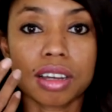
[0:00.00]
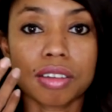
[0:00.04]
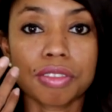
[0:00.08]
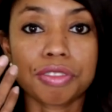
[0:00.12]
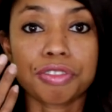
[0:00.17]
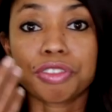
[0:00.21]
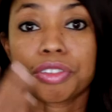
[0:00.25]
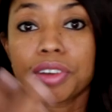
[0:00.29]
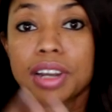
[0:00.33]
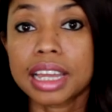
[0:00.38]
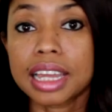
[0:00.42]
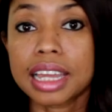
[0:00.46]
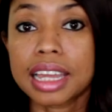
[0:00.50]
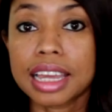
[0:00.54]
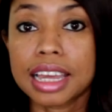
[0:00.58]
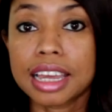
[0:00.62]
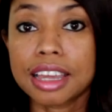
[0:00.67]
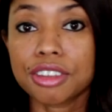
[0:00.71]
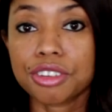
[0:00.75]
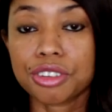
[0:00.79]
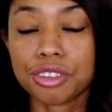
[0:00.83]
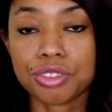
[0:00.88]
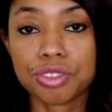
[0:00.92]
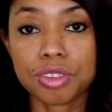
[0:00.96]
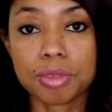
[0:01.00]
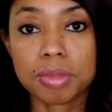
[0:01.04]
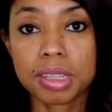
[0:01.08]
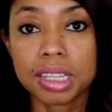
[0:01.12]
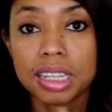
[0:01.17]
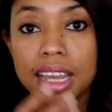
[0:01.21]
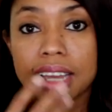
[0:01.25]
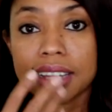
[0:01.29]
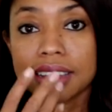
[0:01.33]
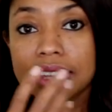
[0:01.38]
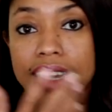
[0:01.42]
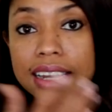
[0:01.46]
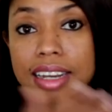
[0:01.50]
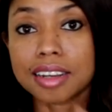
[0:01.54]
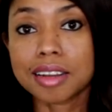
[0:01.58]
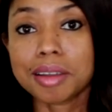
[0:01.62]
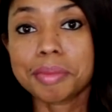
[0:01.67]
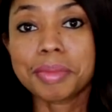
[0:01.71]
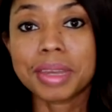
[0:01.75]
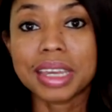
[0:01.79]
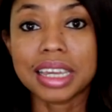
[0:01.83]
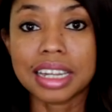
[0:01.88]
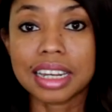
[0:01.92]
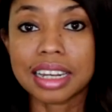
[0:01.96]
friend or something like that and
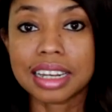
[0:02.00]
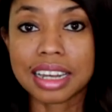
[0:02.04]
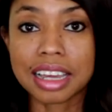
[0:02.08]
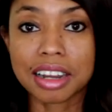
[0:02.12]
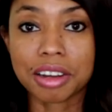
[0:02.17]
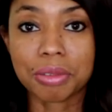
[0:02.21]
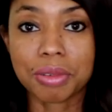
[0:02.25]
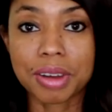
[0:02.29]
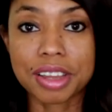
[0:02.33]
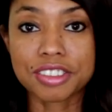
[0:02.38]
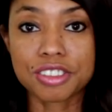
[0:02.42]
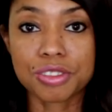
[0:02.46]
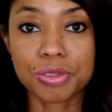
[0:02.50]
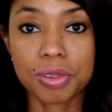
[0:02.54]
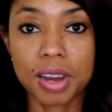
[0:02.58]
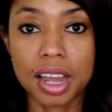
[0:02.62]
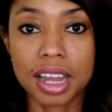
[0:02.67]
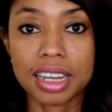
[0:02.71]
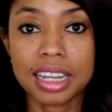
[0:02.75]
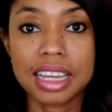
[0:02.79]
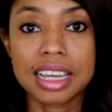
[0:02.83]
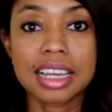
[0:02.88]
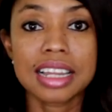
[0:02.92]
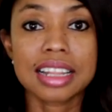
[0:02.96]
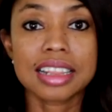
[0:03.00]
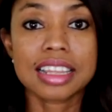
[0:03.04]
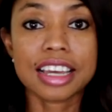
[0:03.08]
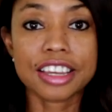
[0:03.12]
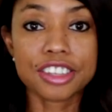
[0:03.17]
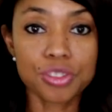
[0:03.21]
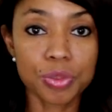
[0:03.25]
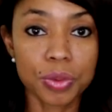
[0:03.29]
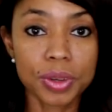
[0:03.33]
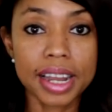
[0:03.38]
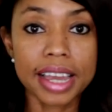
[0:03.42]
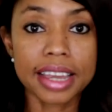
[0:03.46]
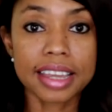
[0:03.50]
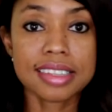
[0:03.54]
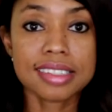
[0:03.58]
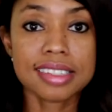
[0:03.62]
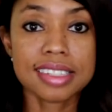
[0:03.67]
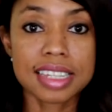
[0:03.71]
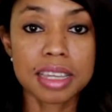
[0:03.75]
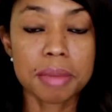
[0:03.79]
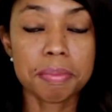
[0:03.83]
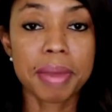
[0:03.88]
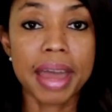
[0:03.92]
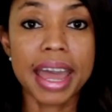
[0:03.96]
I'm eating at a restaurant, that's when I can
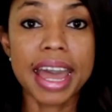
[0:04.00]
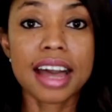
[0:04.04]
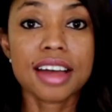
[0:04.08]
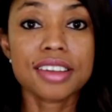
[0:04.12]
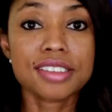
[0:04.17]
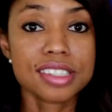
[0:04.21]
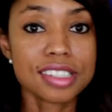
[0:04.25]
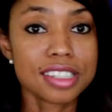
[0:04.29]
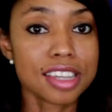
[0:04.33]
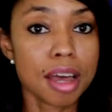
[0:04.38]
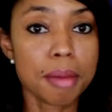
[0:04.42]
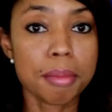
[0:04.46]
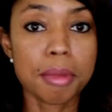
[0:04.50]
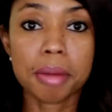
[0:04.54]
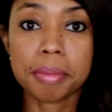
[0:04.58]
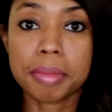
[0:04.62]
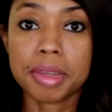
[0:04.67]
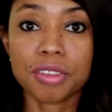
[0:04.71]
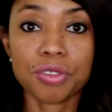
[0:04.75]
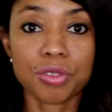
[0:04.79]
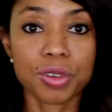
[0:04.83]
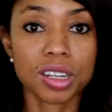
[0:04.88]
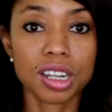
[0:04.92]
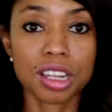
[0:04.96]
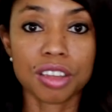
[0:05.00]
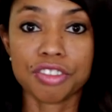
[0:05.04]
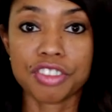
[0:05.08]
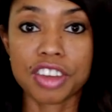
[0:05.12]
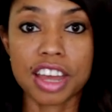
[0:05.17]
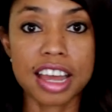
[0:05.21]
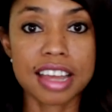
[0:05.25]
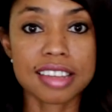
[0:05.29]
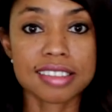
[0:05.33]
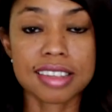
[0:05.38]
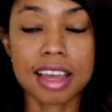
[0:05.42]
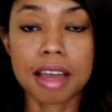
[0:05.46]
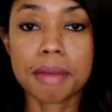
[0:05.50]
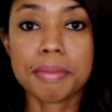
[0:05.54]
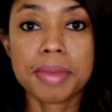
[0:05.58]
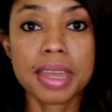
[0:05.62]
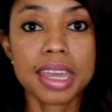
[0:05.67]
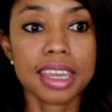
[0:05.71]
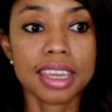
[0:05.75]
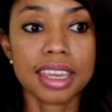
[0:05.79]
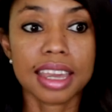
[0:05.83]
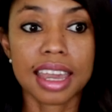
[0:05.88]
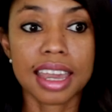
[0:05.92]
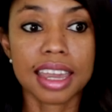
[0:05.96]
see pounds come on me really fast. I
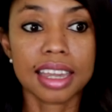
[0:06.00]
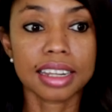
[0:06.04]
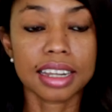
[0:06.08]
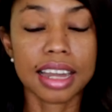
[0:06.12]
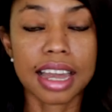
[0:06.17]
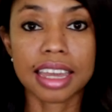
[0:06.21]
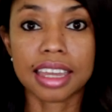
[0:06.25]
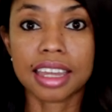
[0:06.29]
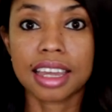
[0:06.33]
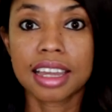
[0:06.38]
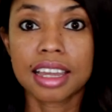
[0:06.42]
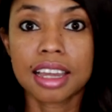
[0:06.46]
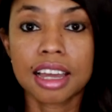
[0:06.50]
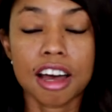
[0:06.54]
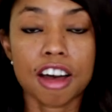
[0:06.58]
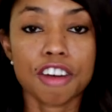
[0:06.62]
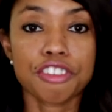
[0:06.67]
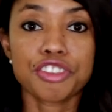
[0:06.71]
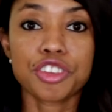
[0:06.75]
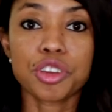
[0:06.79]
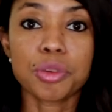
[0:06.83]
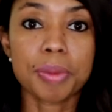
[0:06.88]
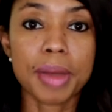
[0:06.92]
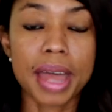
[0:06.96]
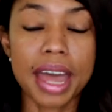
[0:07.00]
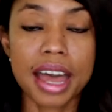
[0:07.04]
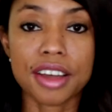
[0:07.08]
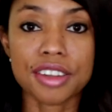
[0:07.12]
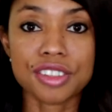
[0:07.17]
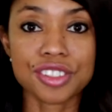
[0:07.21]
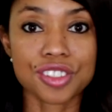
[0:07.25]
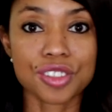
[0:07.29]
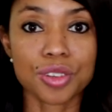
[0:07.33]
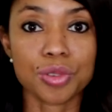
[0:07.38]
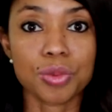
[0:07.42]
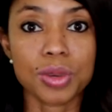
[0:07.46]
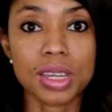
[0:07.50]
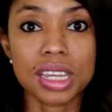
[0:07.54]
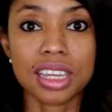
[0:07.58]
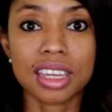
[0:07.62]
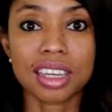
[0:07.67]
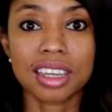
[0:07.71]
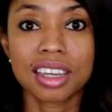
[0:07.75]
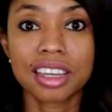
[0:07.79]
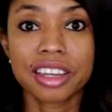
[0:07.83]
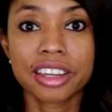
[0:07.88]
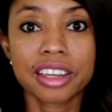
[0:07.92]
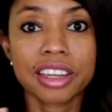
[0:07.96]
may gain like a few pounds a
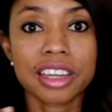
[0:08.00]
week.